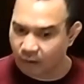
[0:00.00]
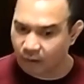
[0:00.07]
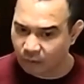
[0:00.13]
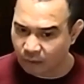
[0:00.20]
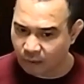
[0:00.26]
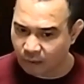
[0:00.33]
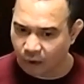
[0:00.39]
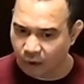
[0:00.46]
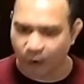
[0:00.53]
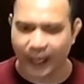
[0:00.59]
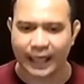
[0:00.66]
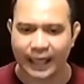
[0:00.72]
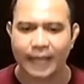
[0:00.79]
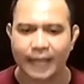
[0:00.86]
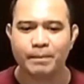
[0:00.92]
Okay,
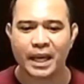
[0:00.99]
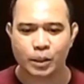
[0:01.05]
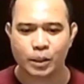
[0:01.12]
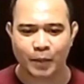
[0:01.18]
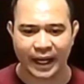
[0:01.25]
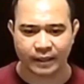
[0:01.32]
let me explain.